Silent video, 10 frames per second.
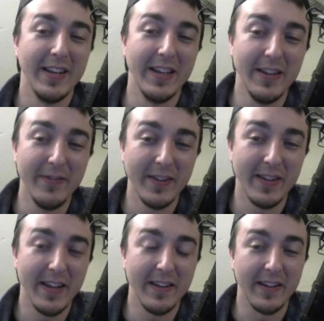even
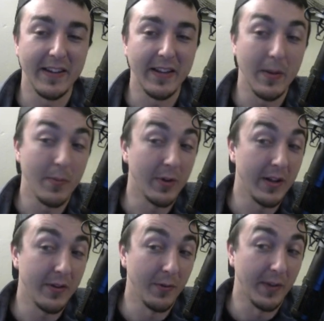then, like, they can play
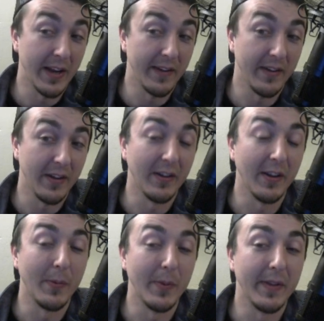through Lancia a
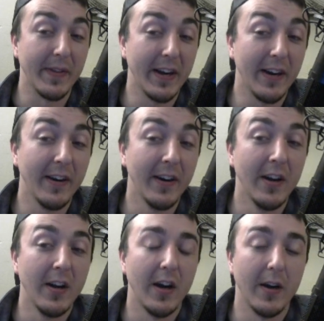little bit there.
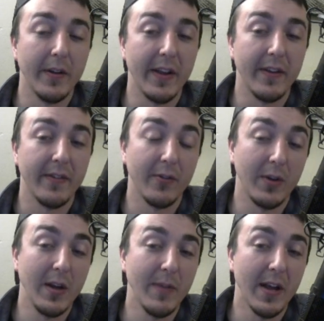So
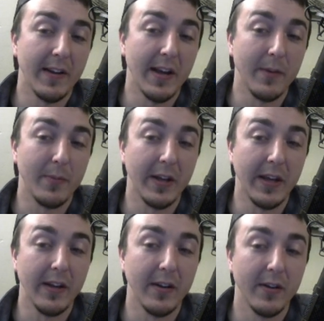keep that line of
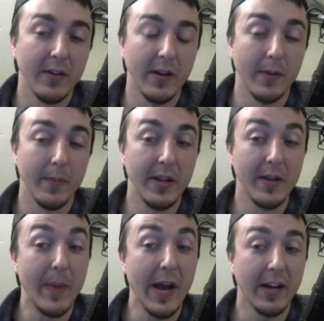play in the
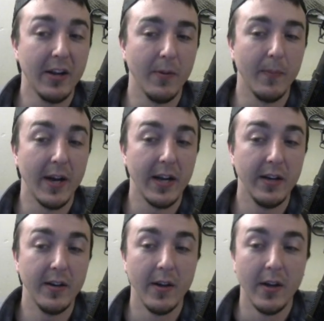back of your
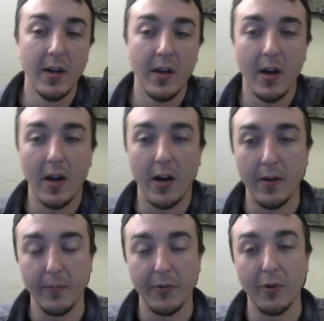mind.
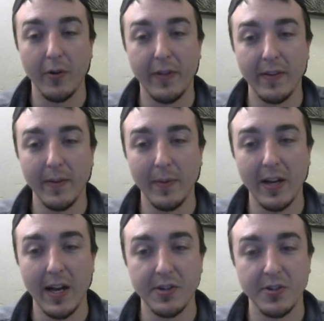So if they summon
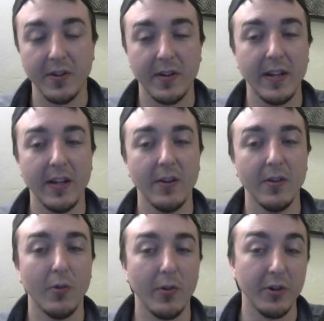Construct here
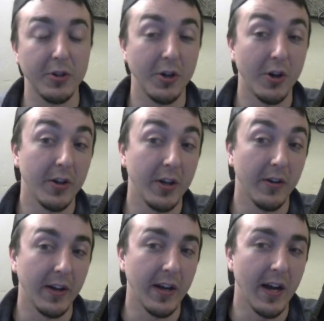or their Shaddoll here,
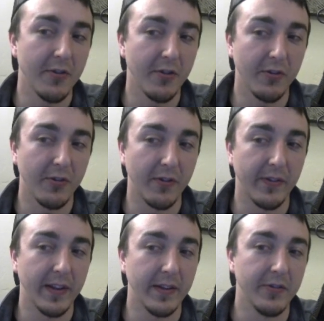like Construct's going to
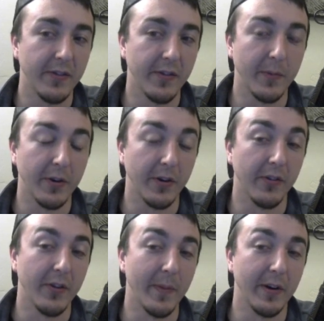send the Schism, they're going to
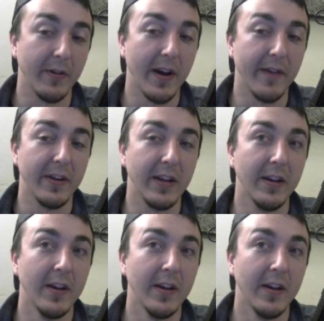summon Gravity